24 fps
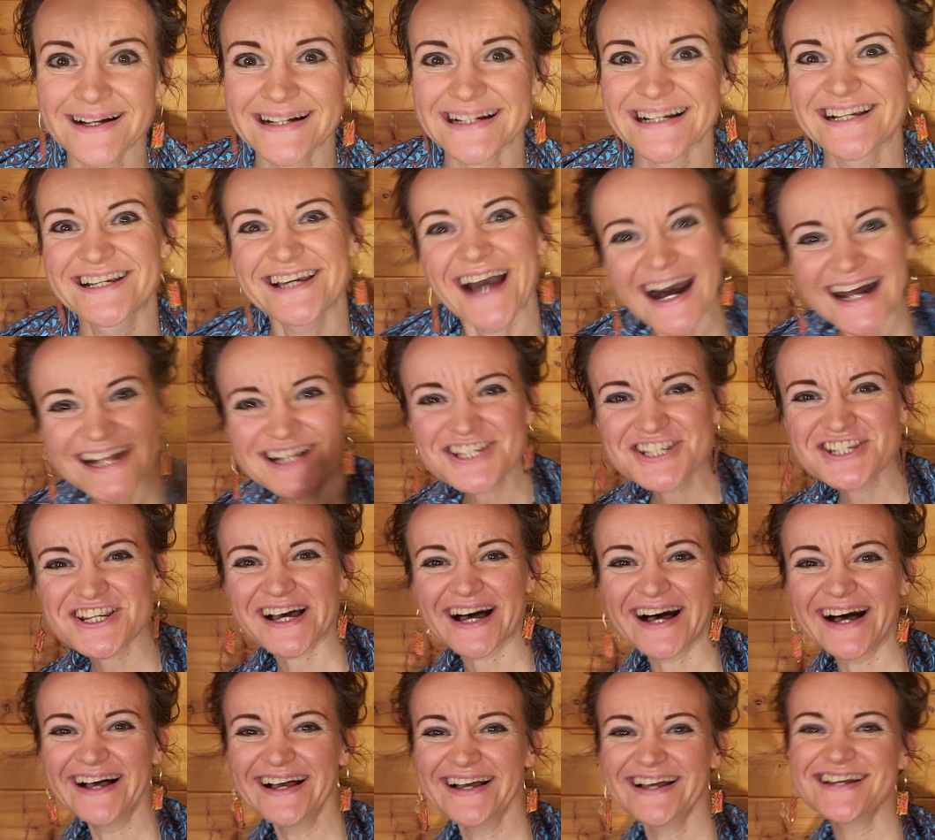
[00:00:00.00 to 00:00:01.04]

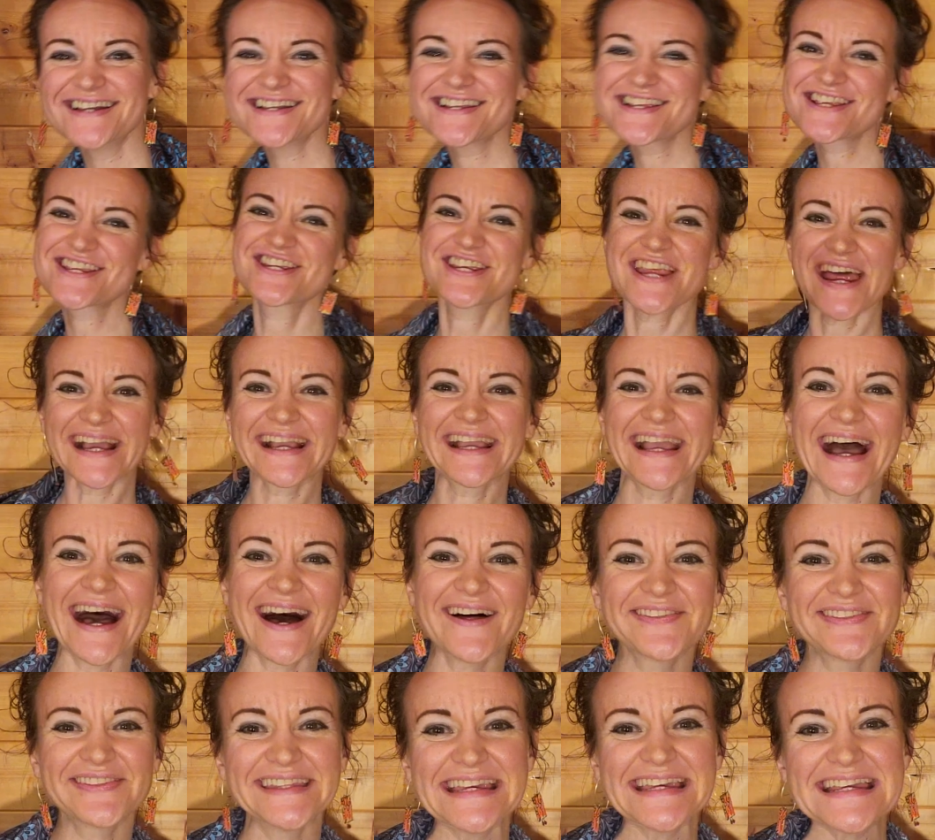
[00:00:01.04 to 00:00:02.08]
Gotcha! Check
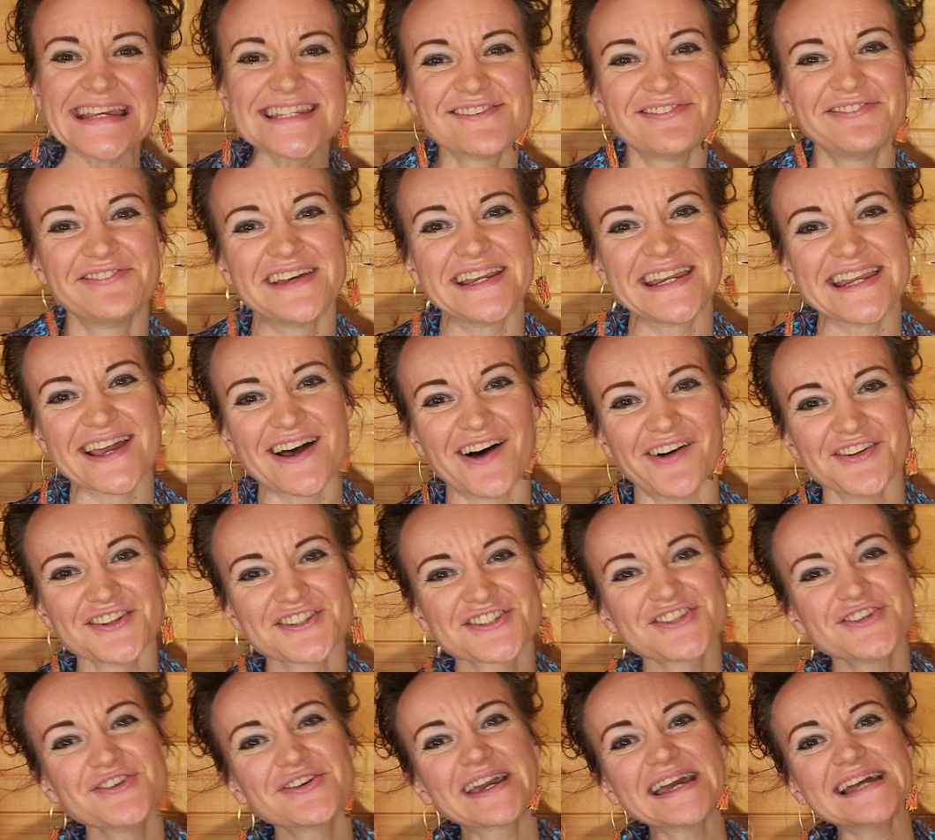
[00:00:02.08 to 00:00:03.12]
out these videos
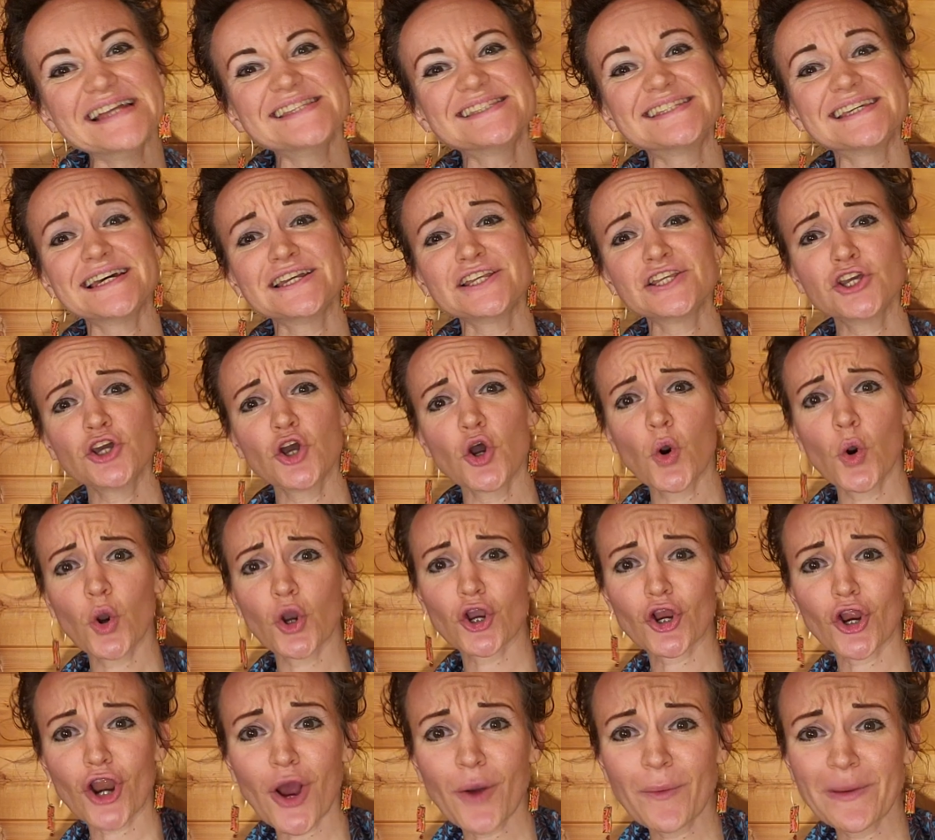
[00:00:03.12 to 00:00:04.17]
to continue
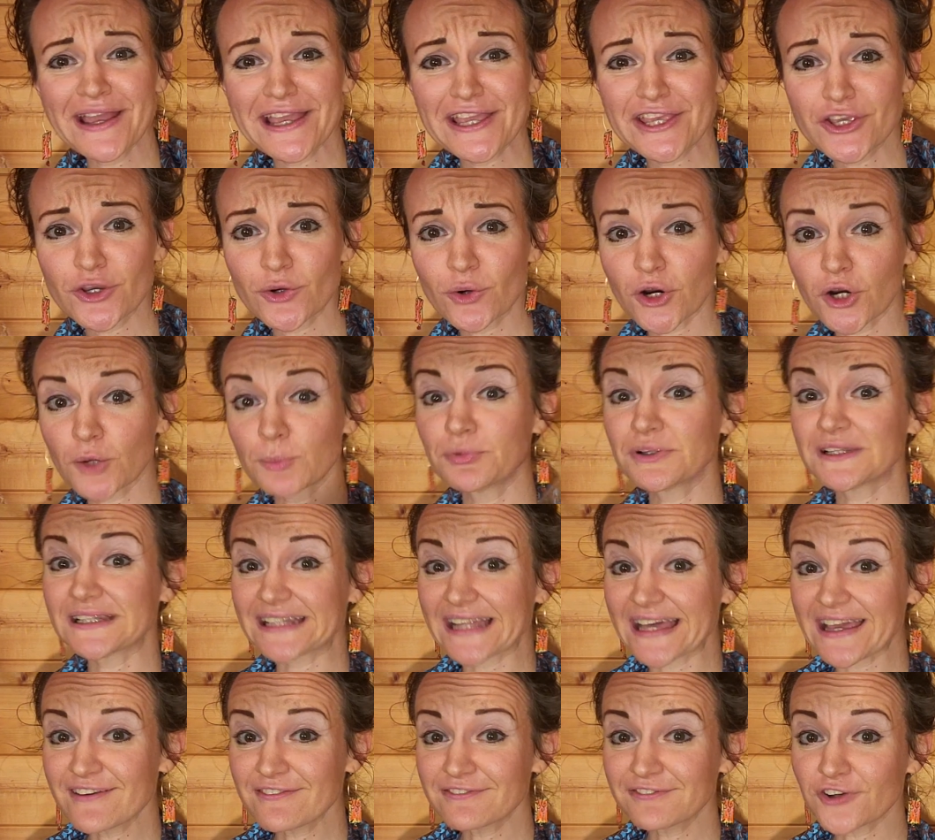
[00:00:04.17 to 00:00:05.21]
growing your
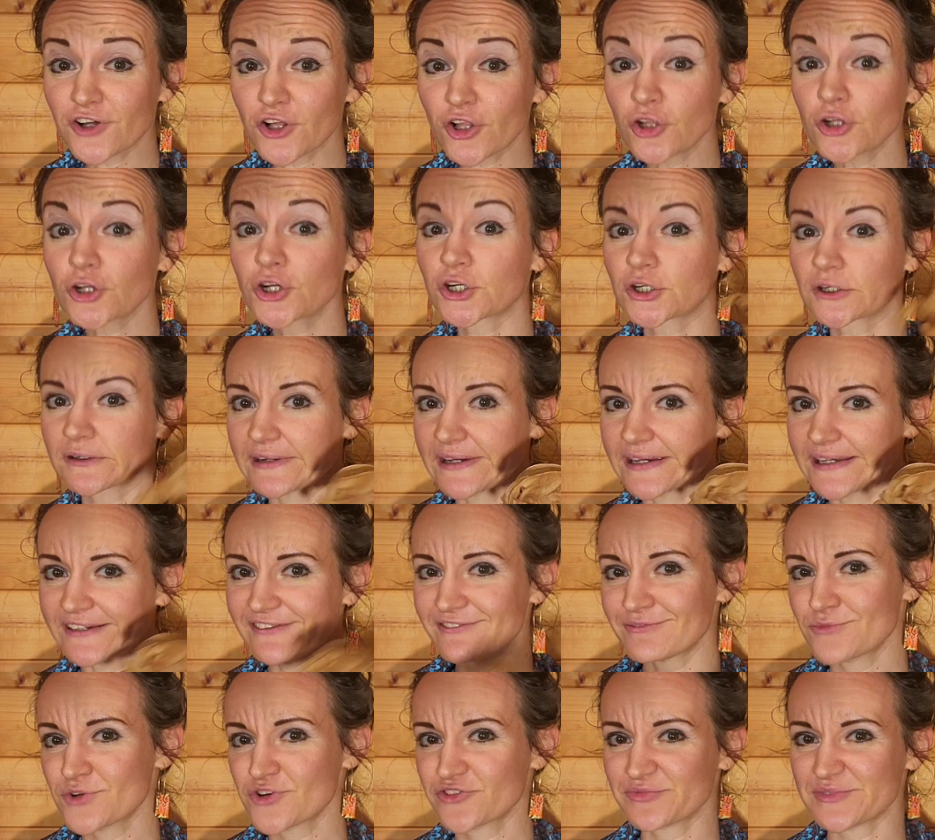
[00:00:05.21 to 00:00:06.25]
playful creative
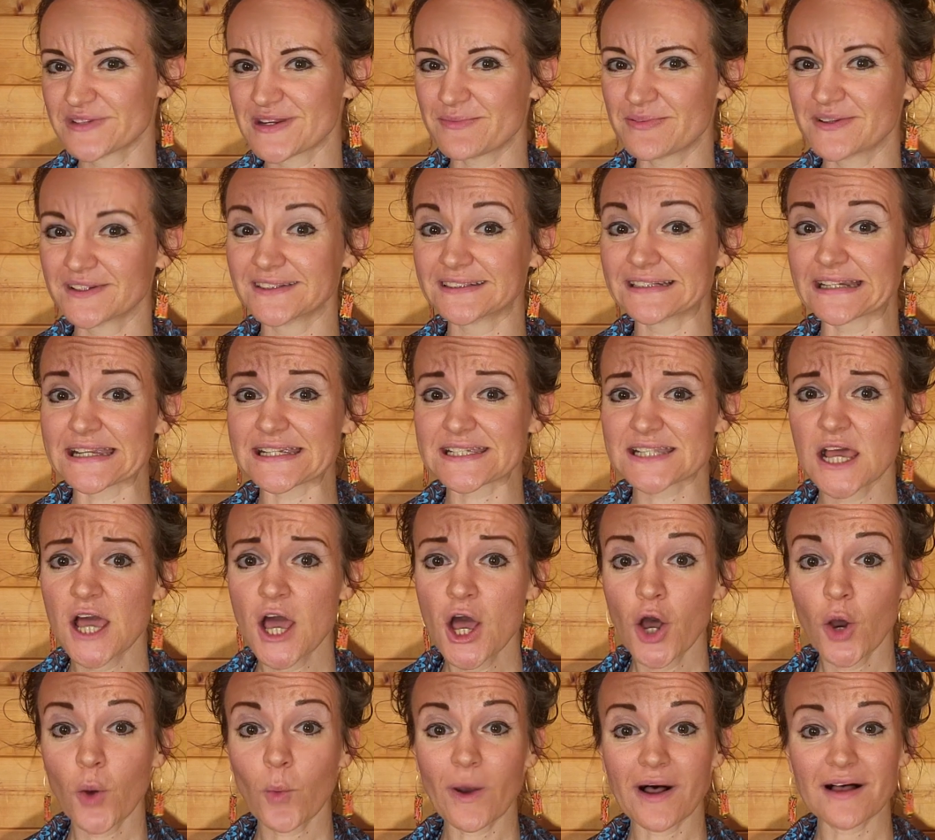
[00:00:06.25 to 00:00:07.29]
movement abilities
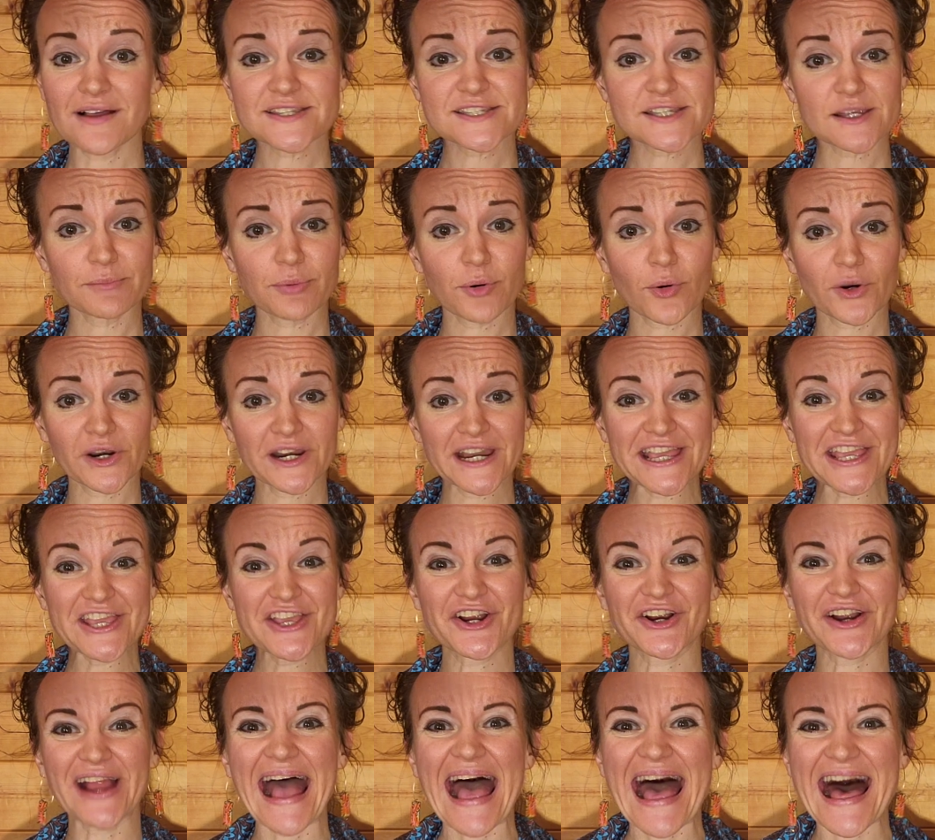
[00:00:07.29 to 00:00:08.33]
while supporting
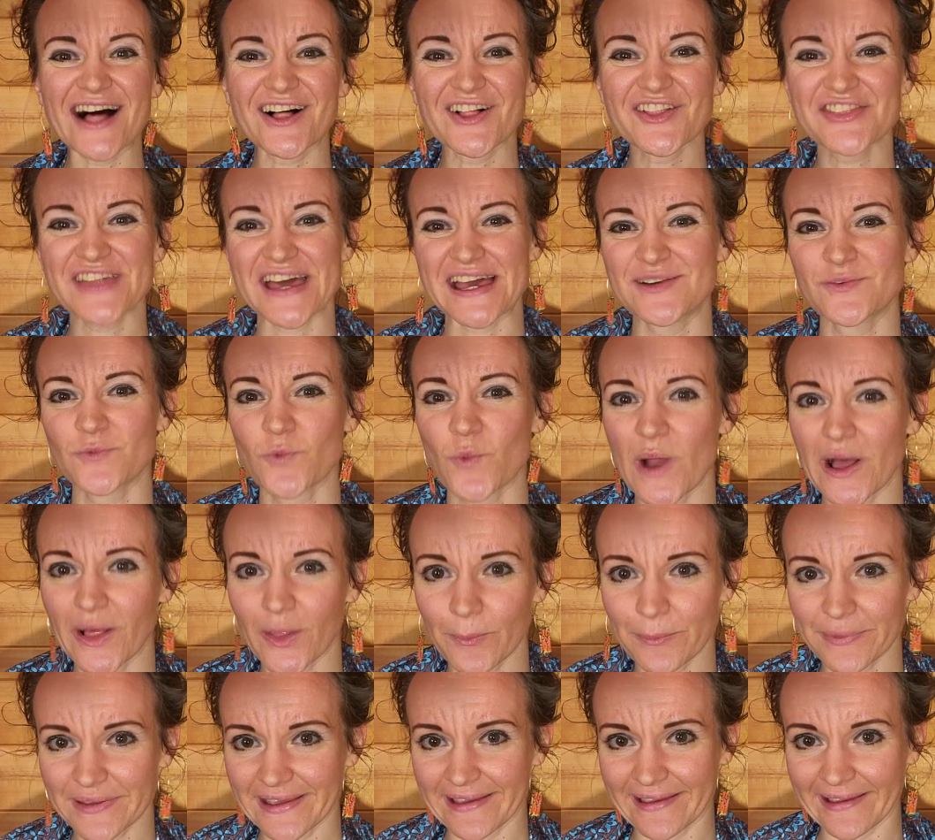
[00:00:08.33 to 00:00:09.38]
your health and
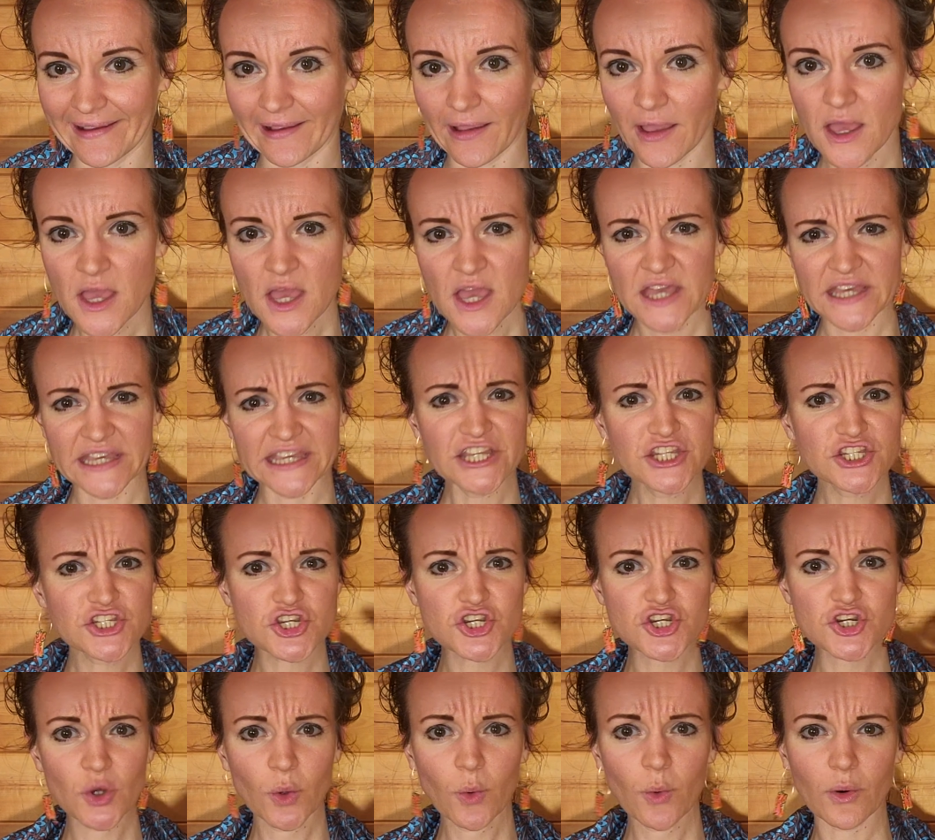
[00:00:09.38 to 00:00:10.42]
well-being.
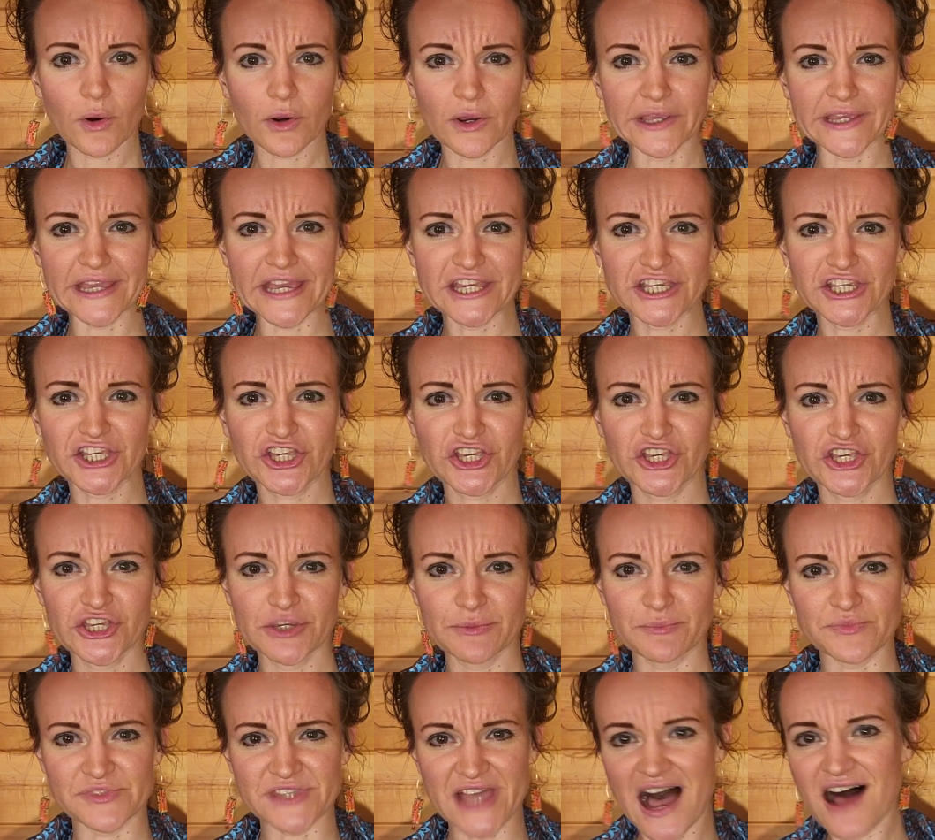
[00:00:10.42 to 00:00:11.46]
Enjoy and keep
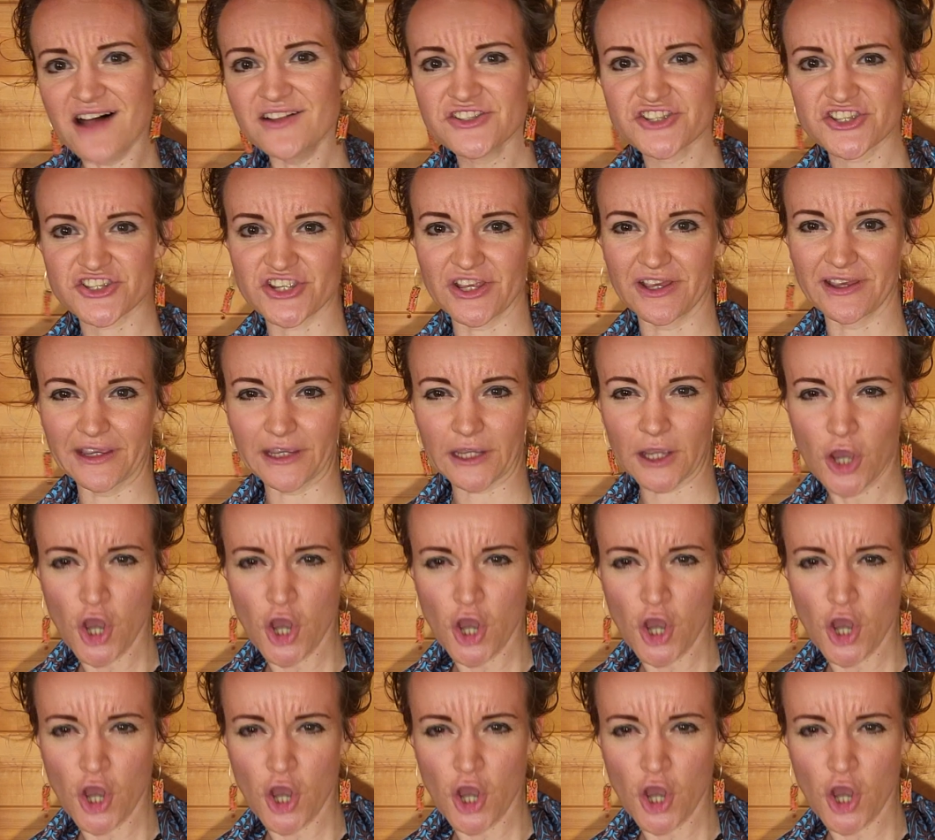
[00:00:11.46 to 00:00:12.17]
dancing.